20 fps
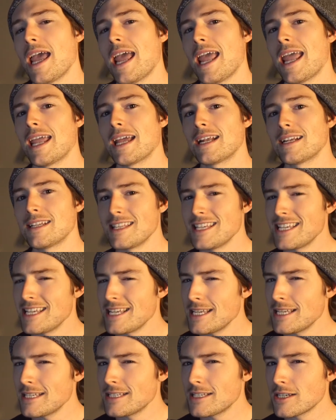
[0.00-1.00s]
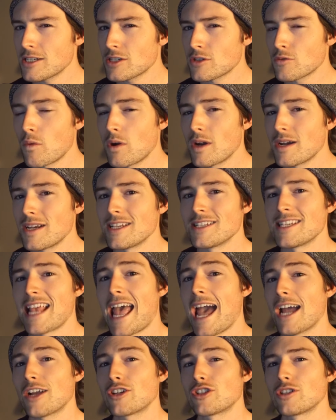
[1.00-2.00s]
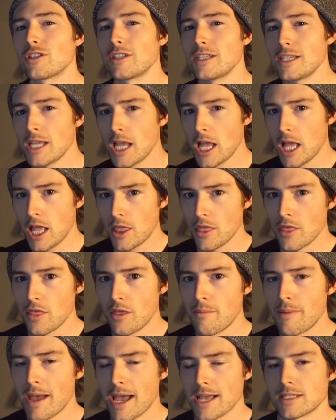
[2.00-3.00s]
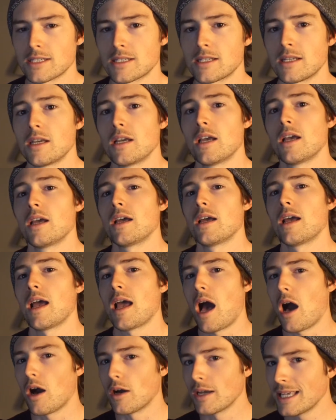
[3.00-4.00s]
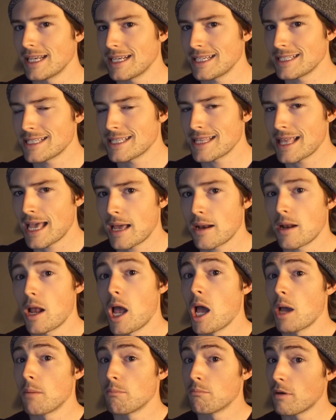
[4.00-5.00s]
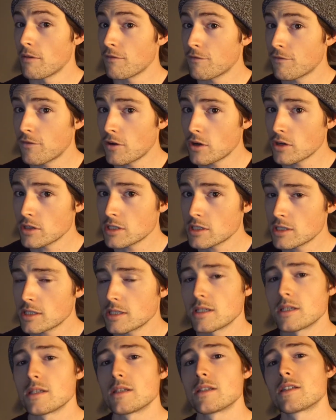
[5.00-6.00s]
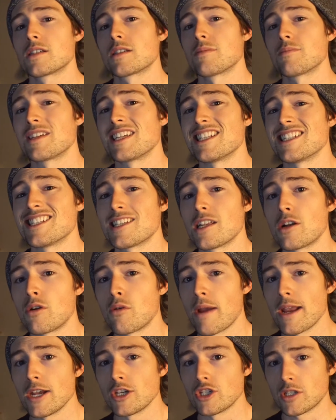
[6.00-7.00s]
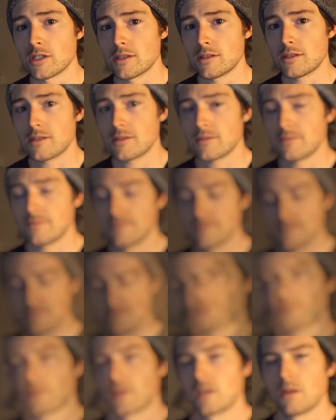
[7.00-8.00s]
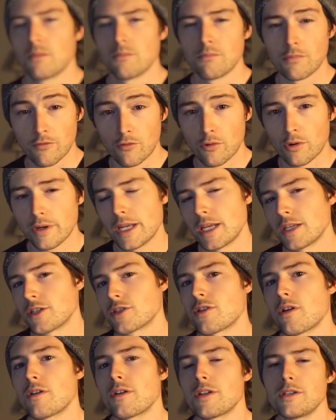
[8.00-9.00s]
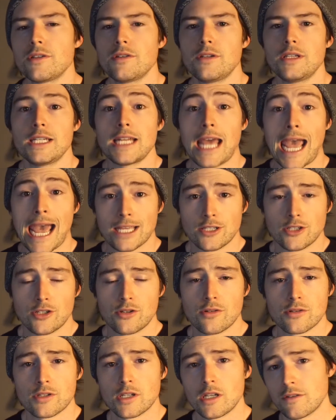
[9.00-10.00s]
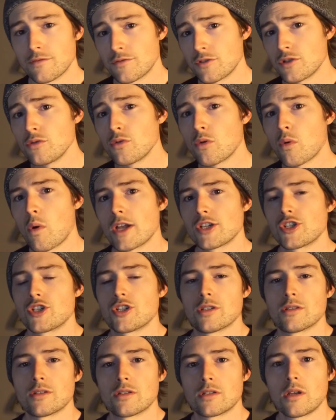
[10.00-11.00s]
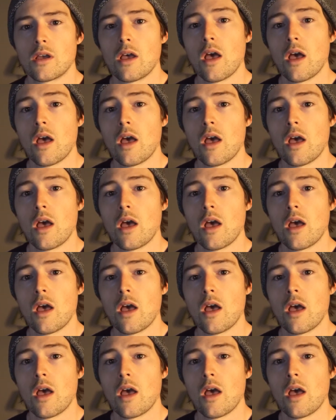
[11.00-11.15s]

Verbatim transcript: and the easiest one is actually the best. I'll get into that, but first, some considerations. Before getting started, you need to ask yourself two questions.